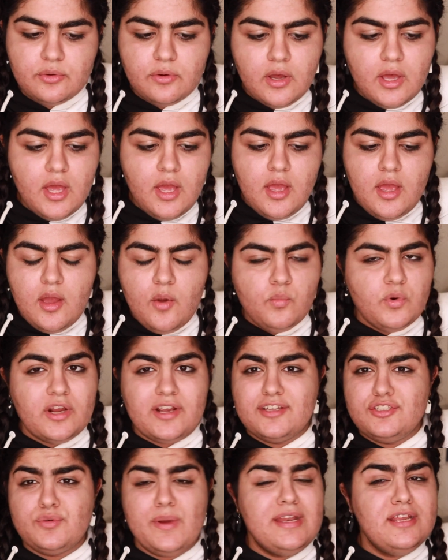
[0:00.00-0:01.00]
We're not
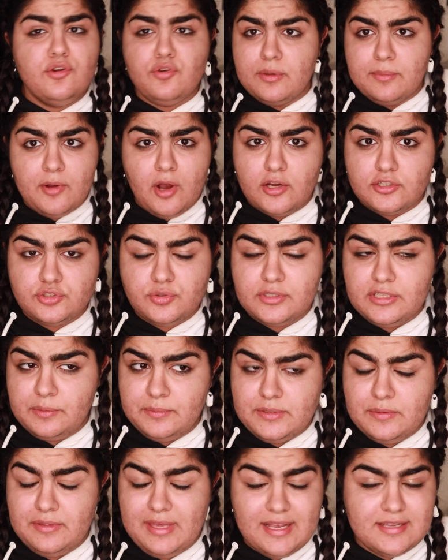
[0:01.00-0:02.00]
gonna do any cream contour like we
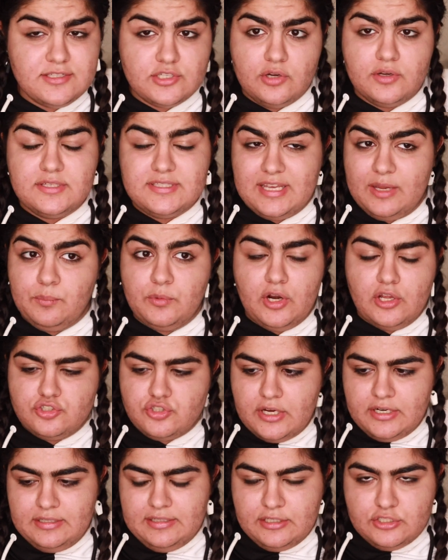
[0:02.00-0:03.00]
do with Gaston because again, we're not
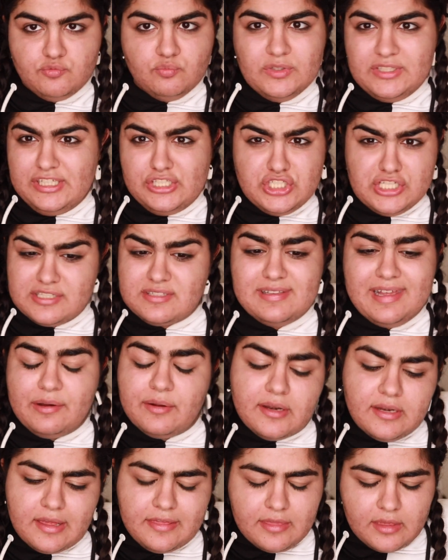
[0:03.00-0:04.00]
trying to like really chisel out
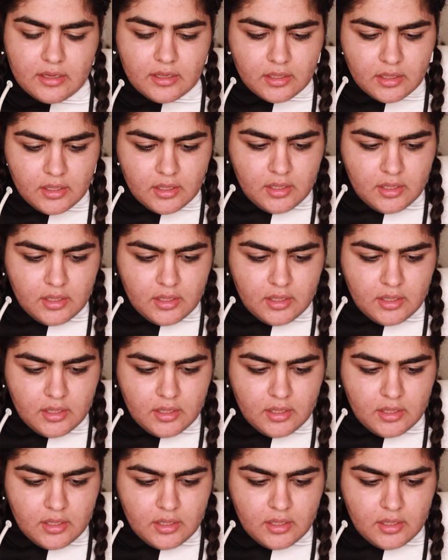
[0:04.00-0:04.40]
anything.